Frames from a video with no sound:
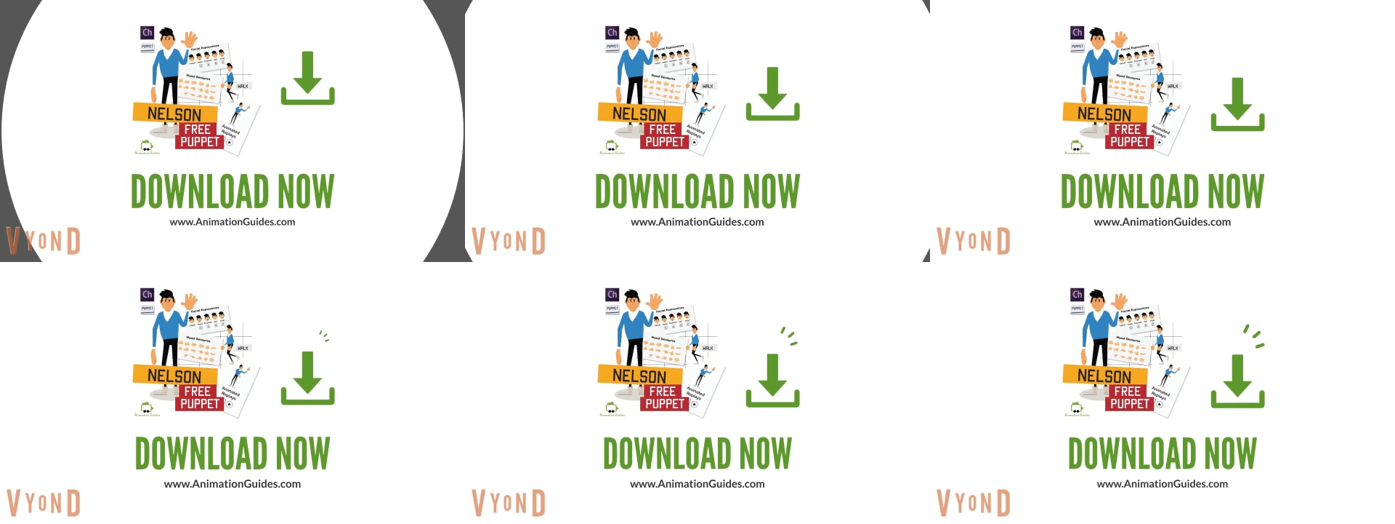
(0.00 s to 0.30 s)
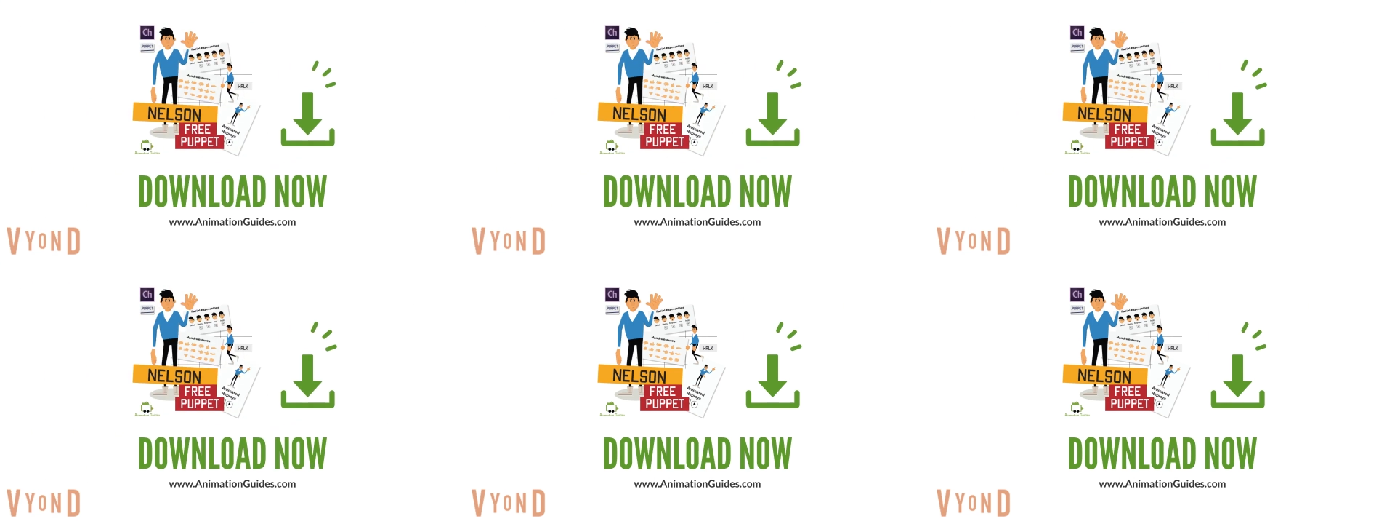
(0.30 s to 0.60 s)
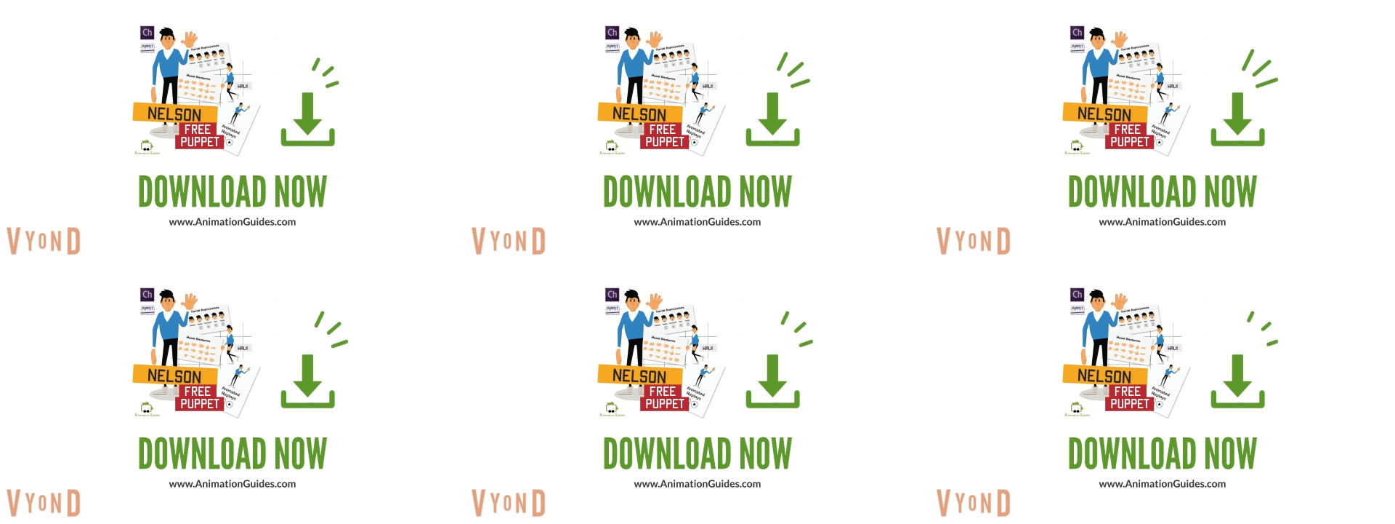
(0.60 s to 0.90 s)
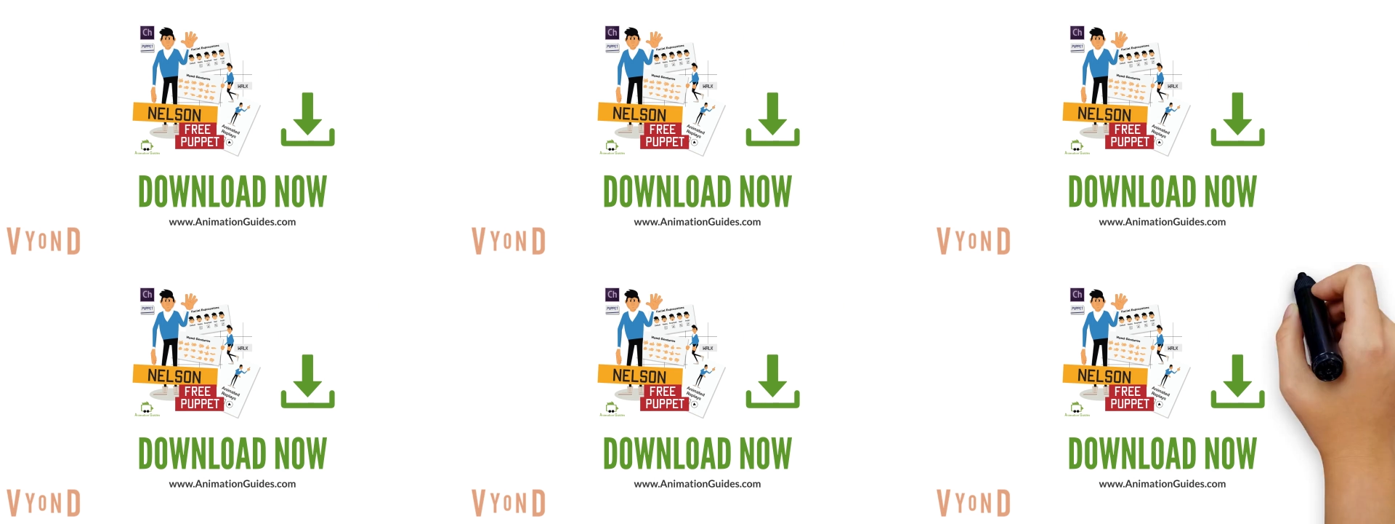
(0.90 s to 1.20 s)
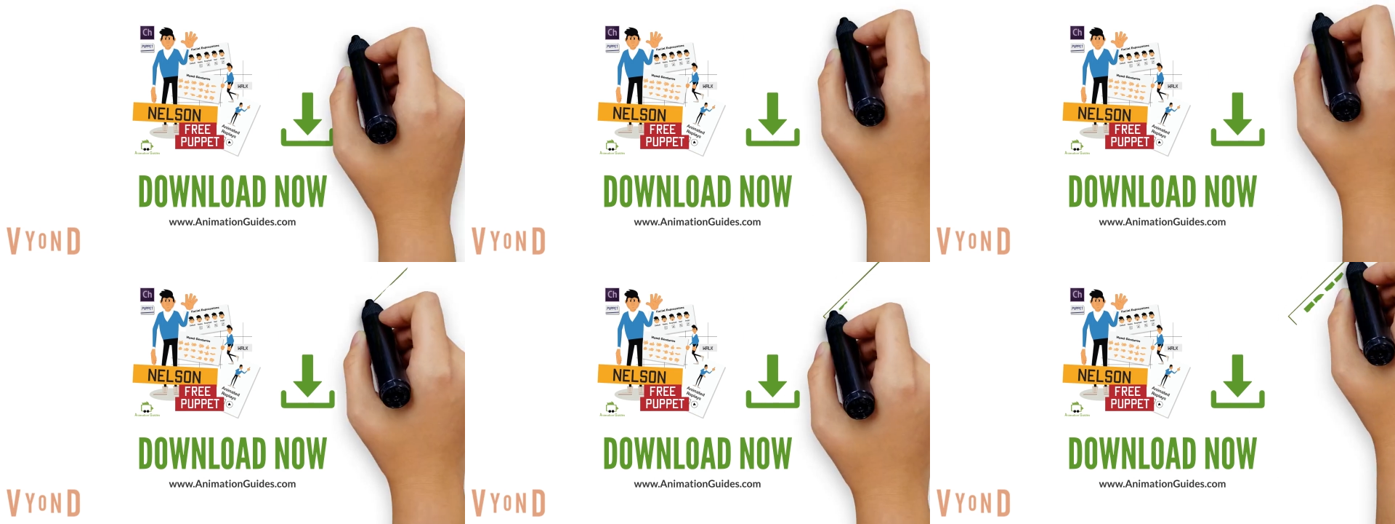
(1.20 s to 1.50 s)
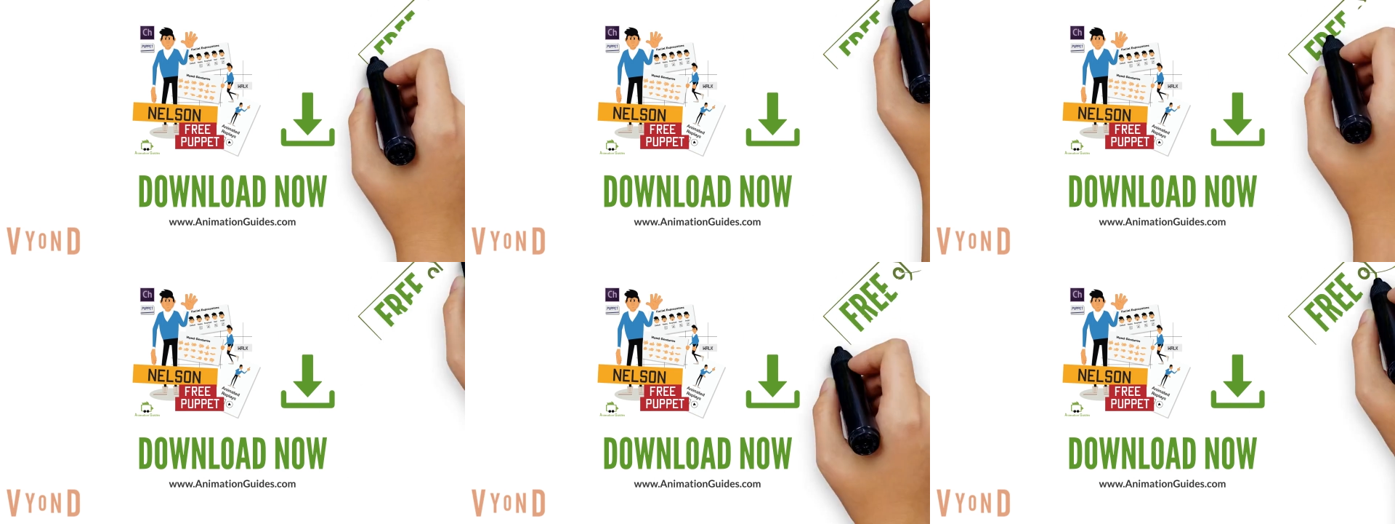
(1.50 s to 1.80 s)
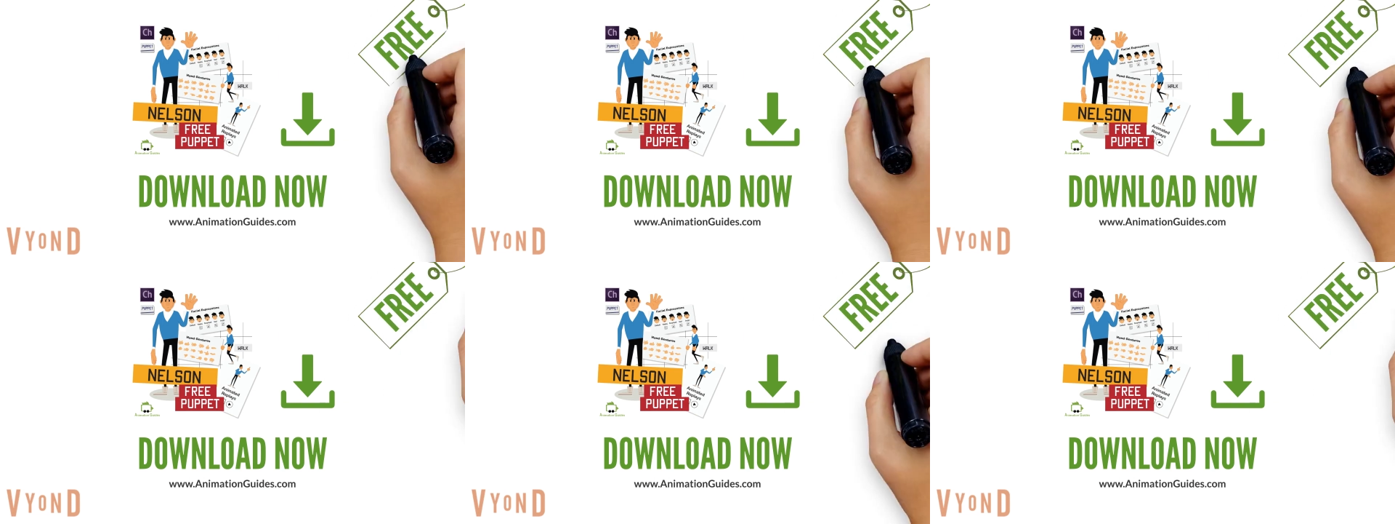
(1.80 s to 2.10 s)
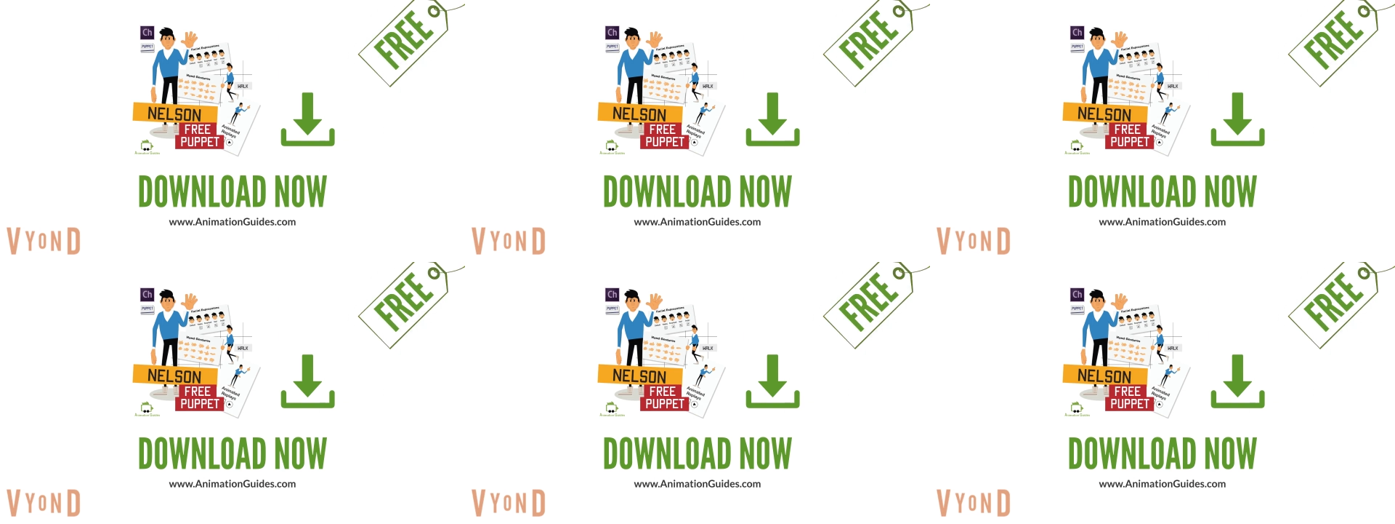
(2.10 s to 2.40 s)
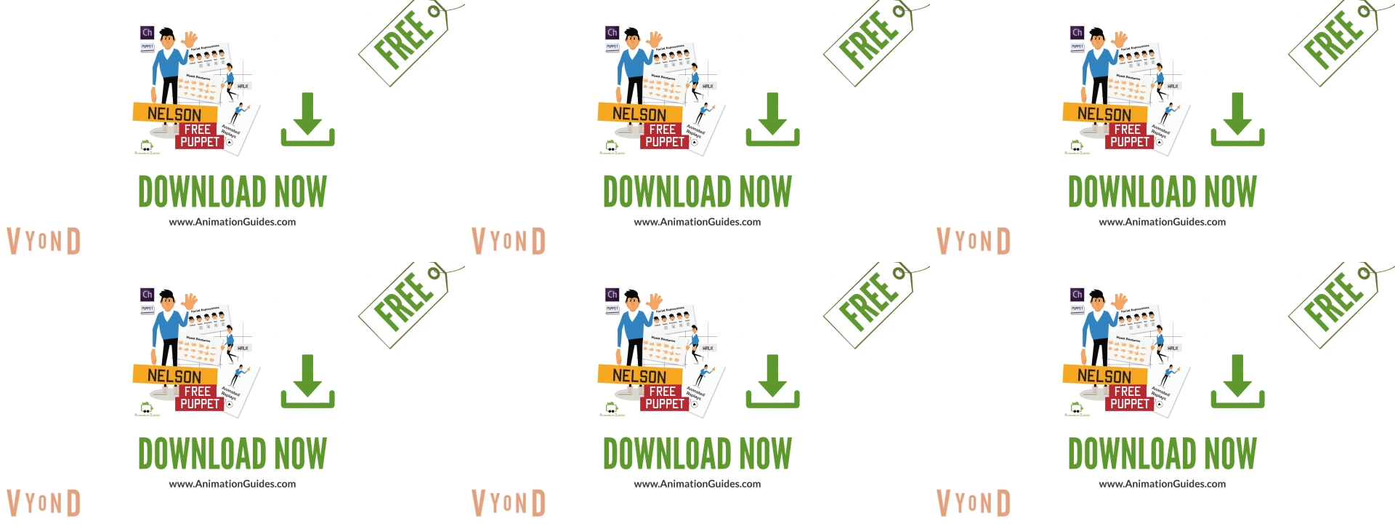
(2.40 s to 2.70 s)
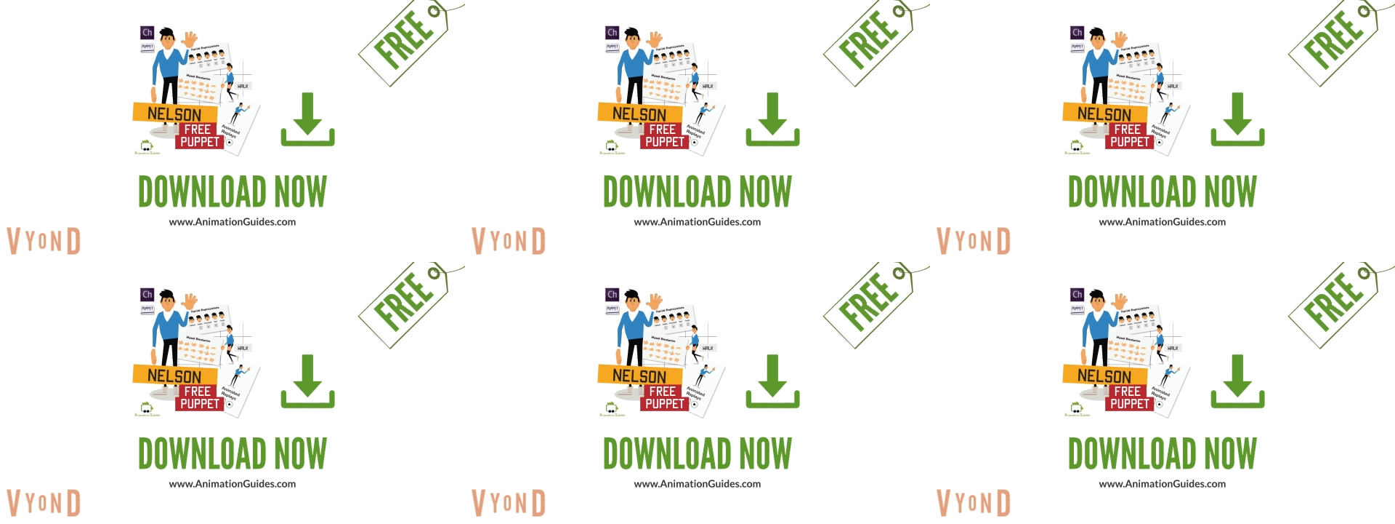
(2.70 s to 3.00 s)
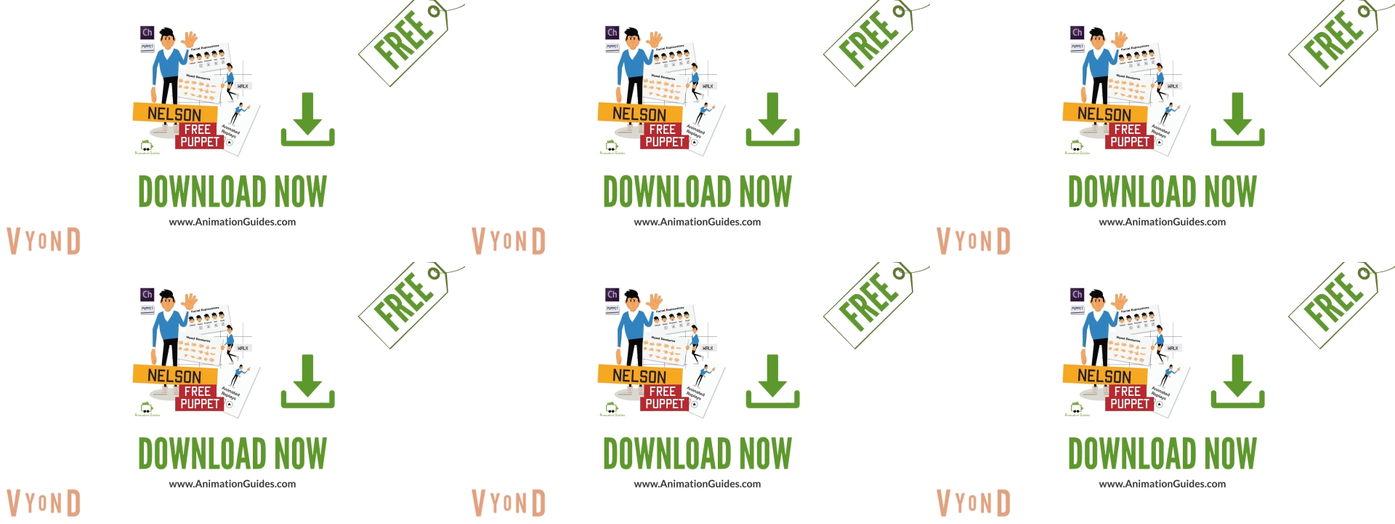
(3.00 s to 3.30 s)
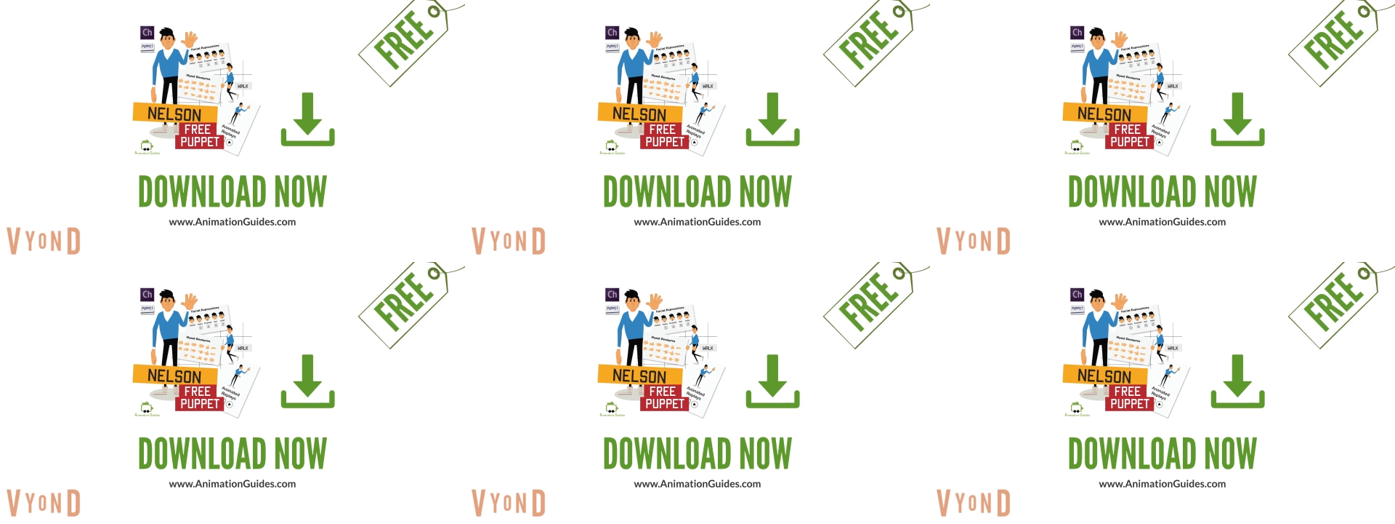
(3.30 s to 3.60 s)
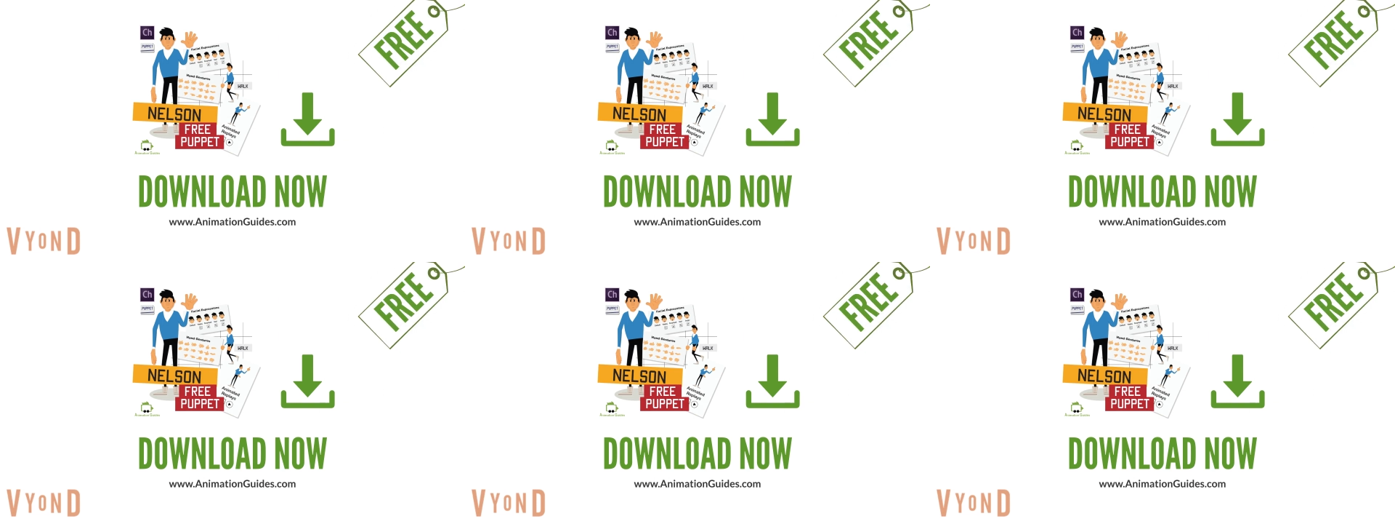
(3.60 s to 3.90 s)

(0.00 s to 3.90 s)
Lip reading: Nobody's mouth can be seen.